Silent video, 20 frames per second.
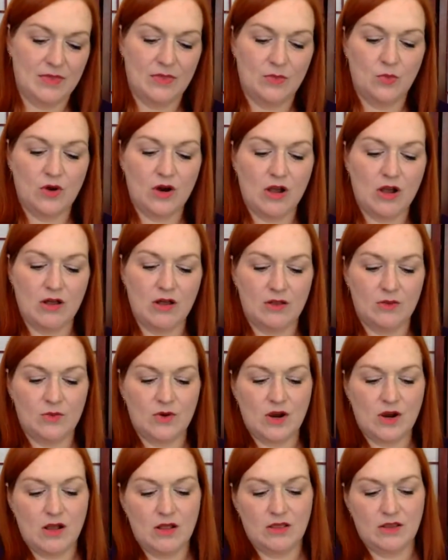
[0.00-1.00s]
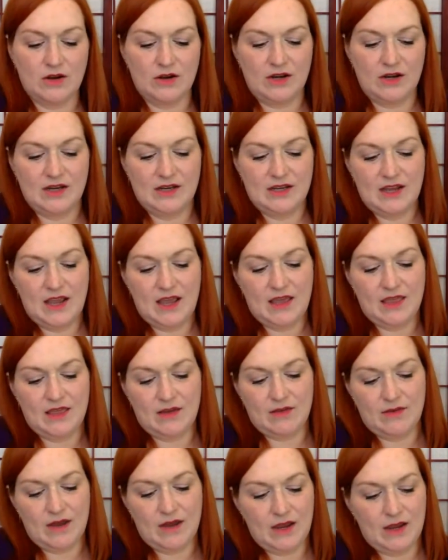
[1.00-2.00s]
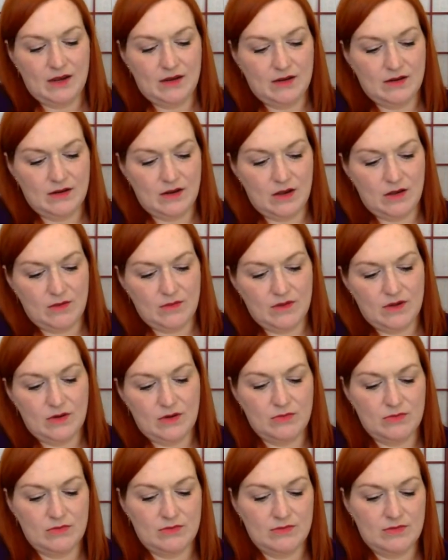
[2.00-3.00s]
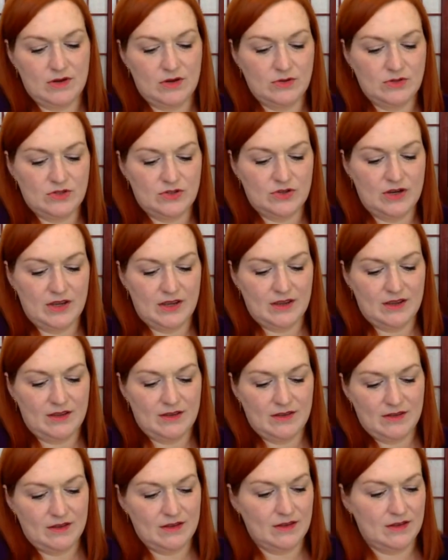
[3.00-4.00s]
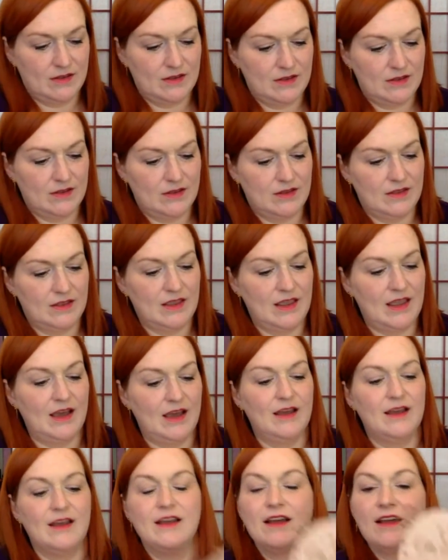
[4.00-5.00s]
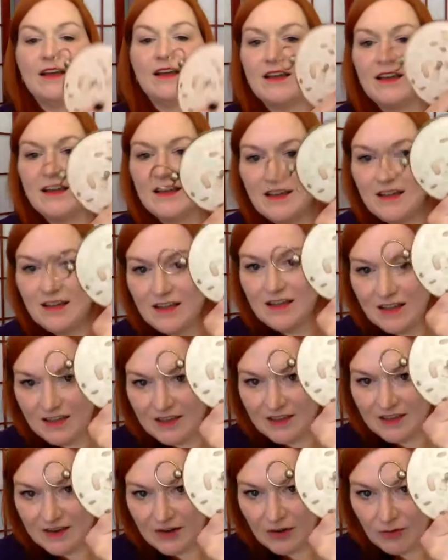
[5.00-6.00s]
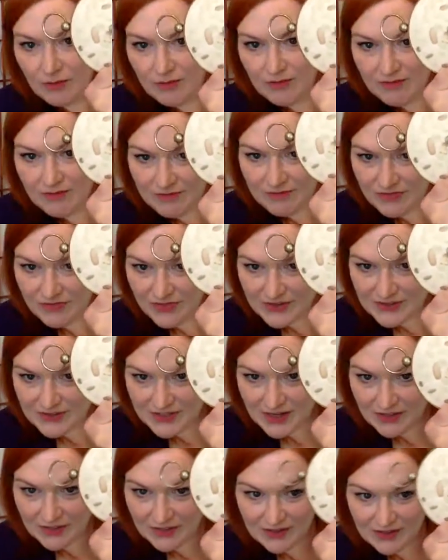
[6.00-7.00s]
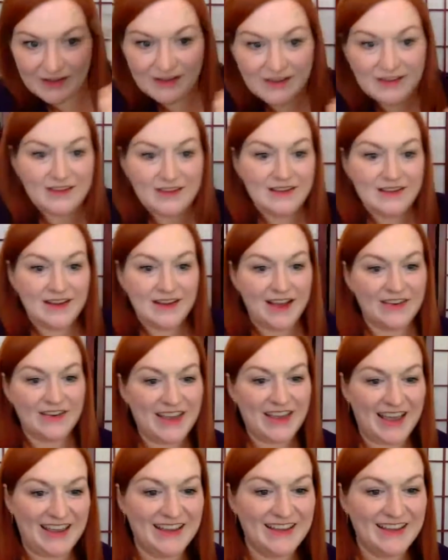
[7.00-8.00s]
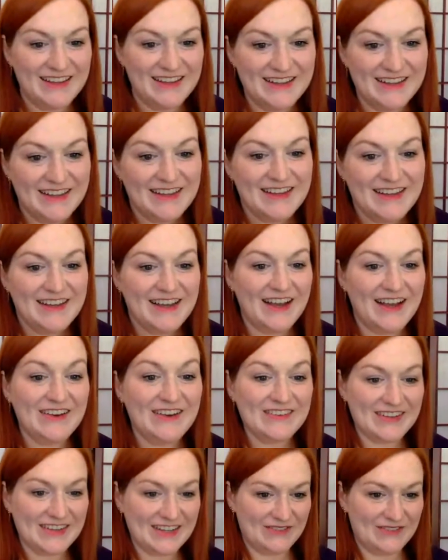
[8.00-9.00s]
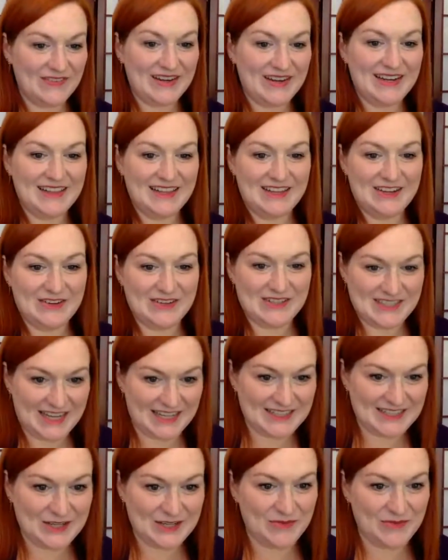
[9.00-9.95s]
We're all we're all learning together, right? No, no, no streak. Yeah. Nope. There's nothing. Okay. Oh, good. Abundantly Yours got two